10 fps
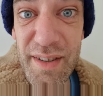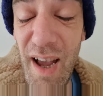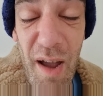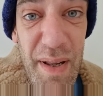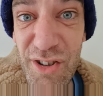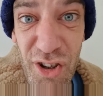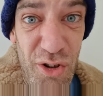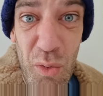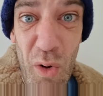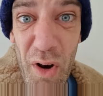time. It's
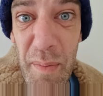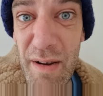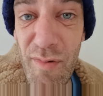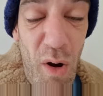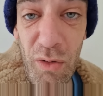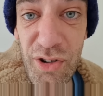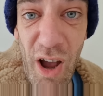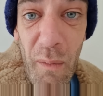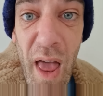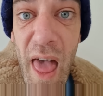just all gone a bit wrong.
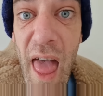So